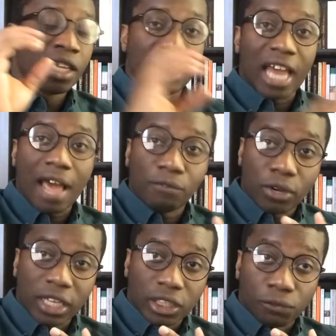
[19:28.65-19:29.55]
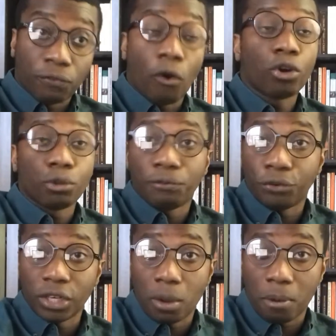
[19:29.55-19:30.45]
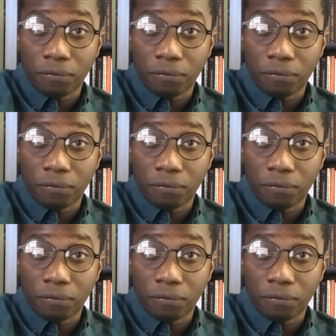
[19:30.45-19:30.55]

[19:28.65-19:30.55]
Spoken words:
It advocates for the freedom